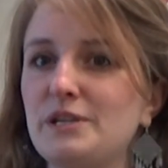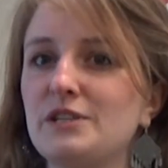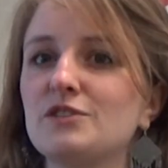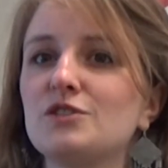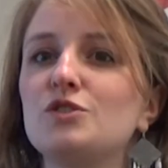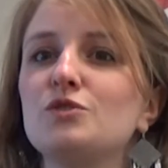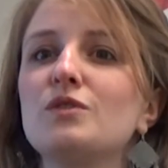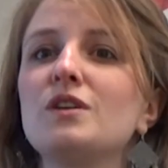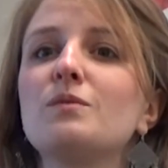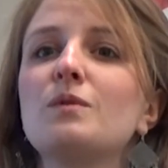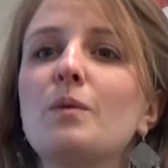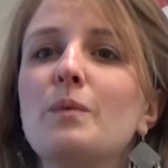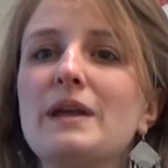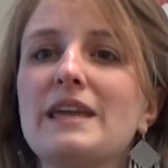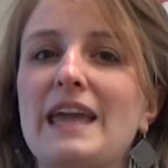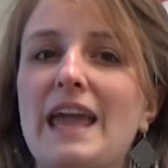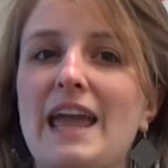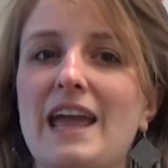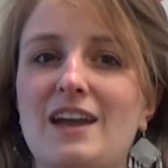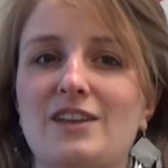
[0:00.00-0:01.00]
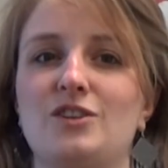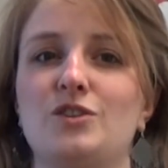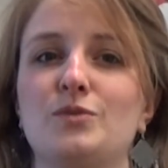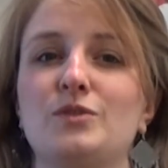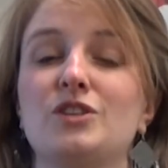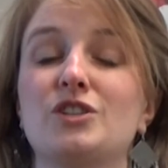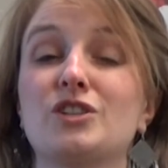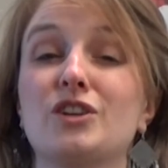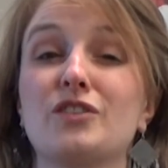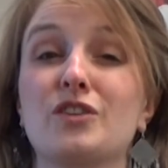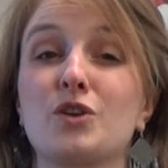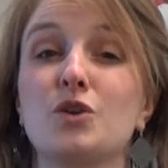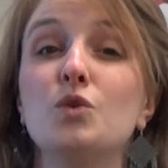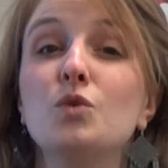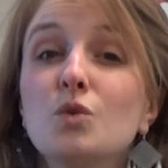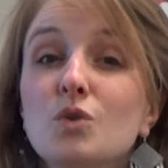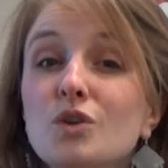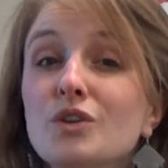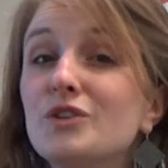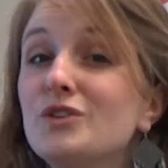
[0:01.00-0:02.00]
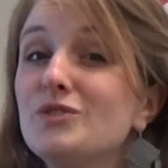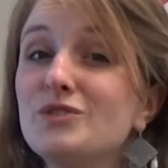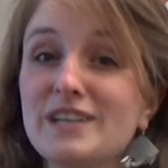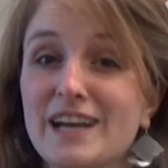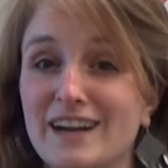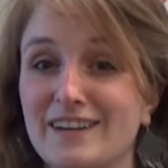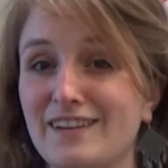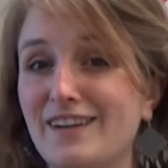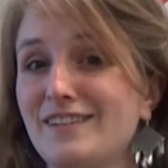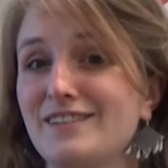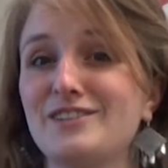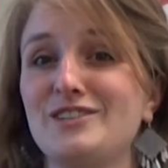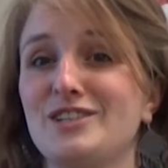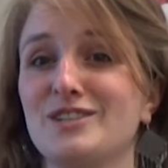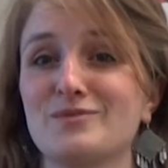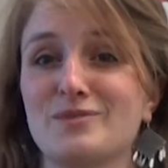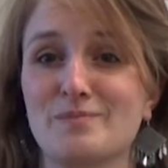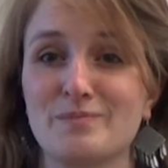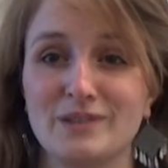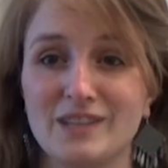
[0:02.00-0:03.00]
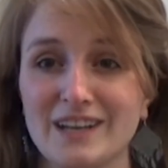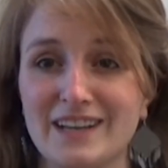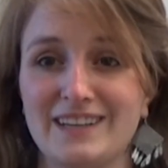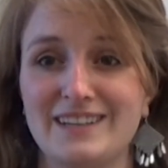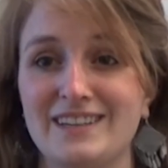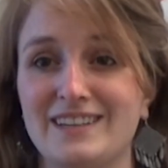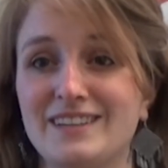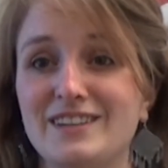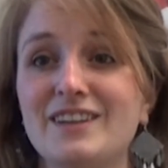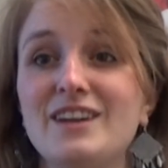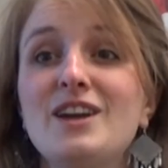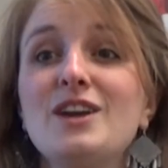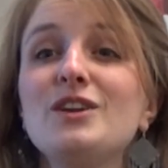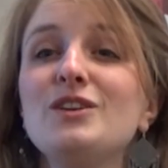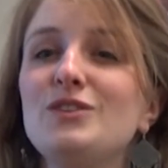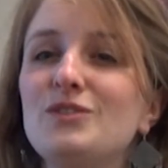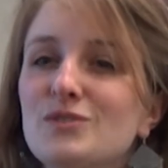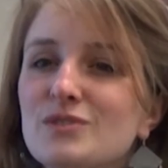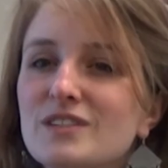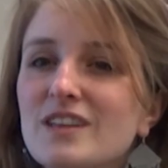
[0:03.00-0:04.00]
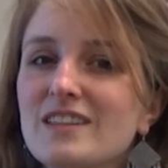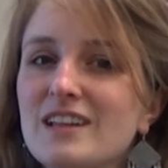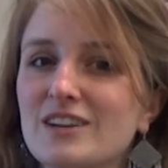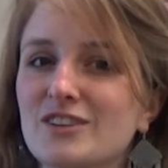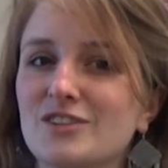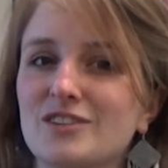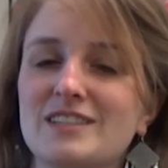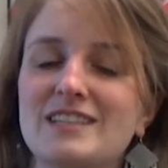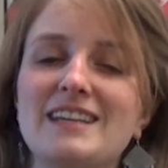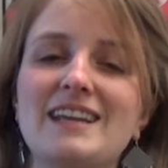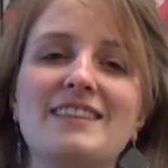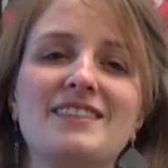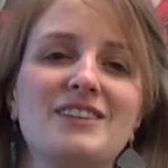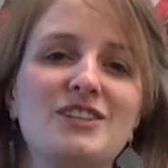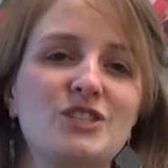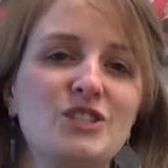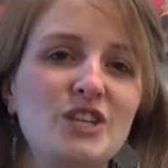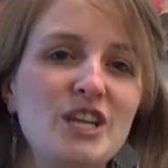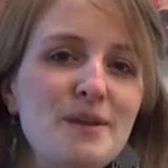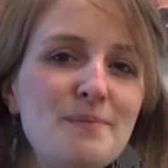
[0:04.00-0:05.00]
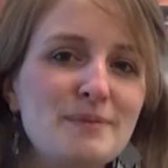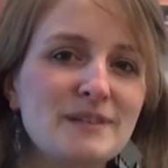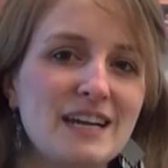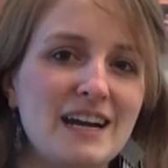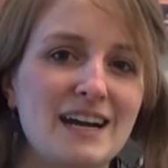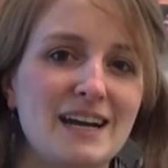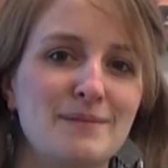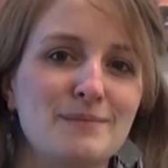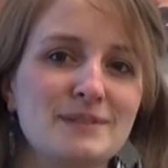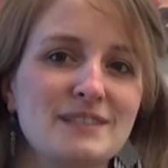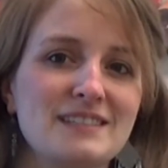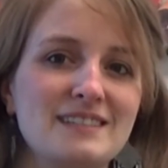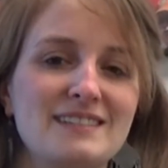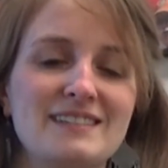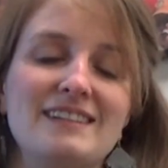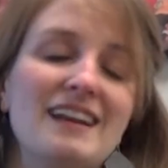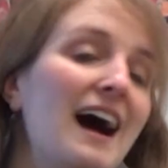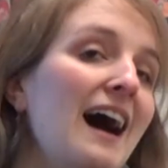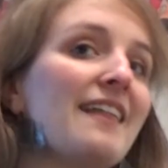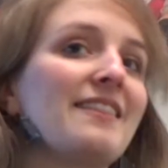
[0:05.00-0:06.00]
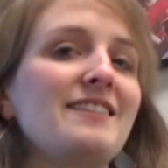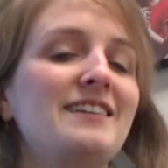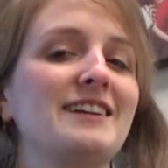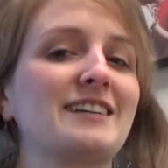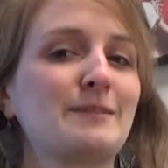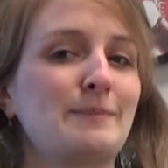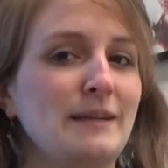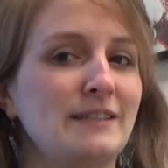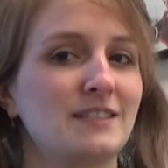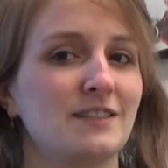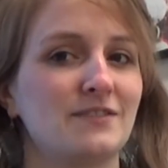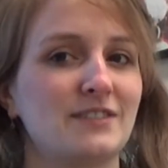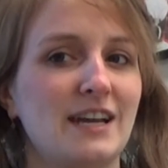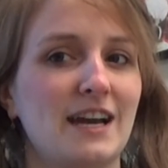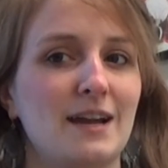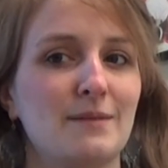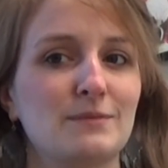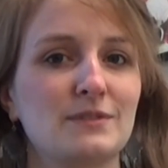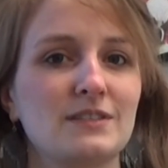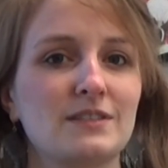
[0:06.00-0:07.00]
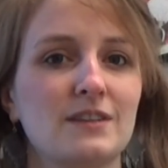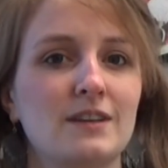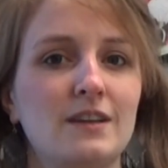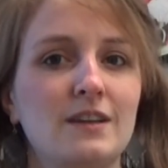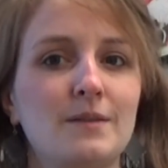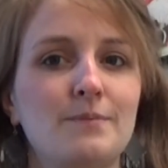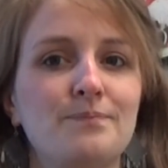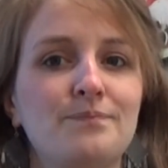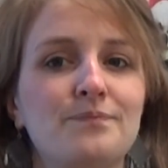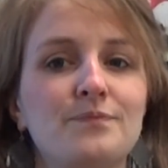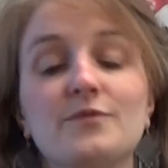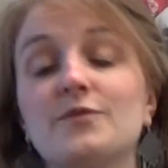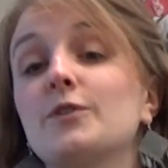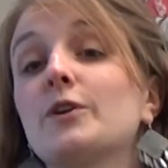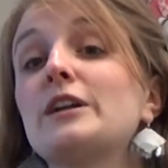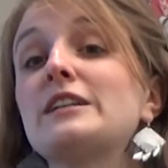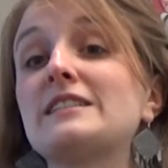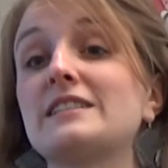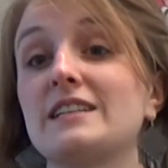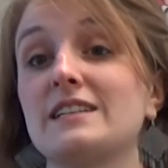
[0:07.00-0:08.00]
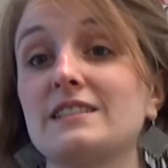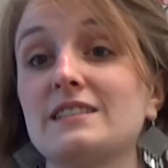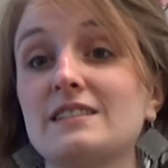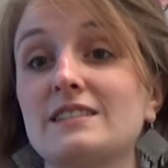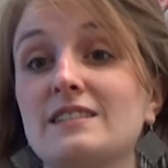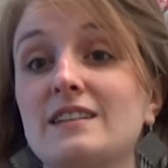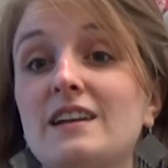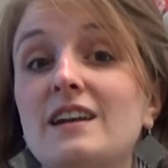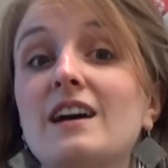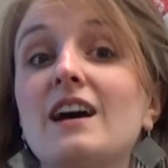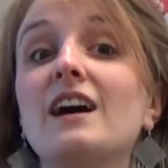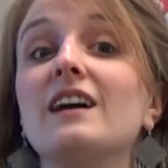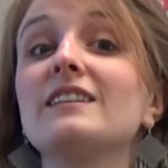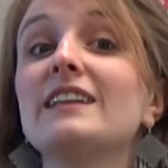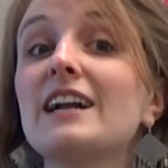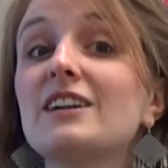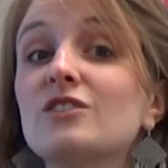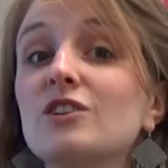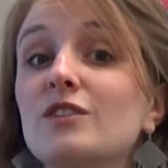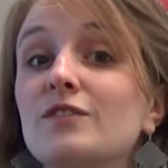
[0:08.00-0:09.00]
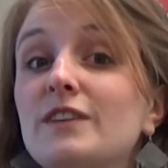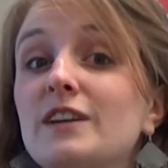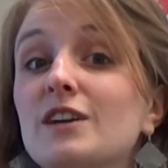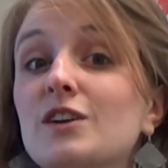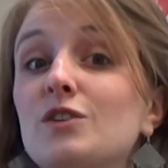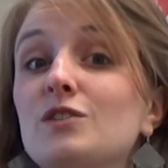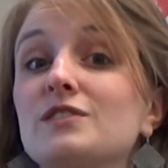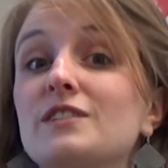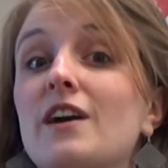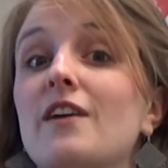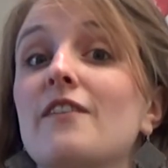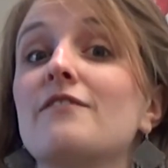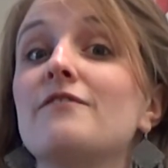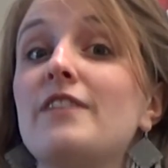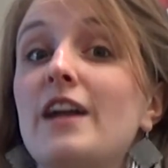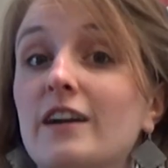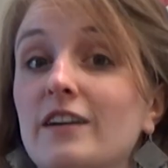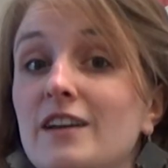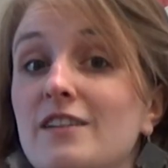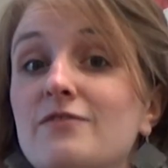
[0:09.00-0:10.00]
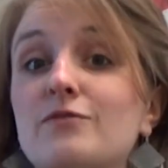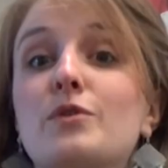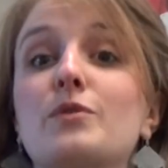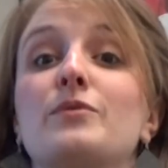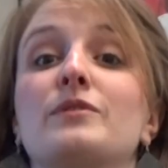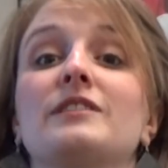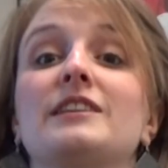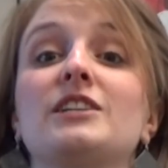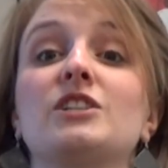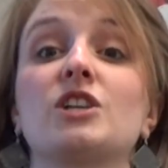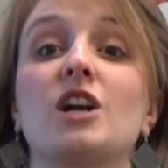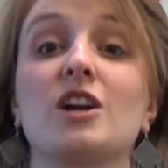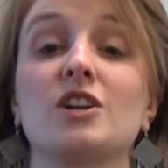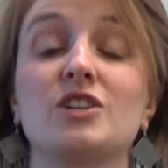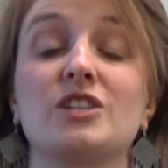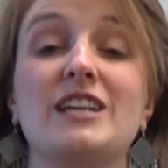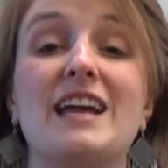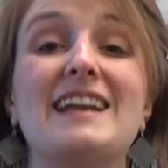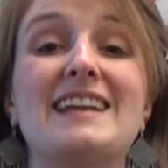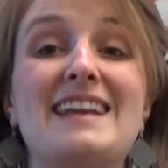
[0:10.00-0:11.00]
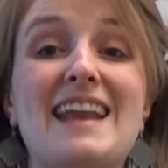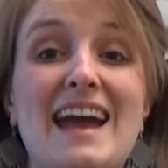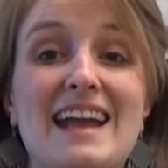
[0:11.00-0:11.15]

means doing what we can to ensure the cool new technologies we're plugging in use electricity at the cheap times, not the expensive times. For instance, electric vehicles are very frequently charged at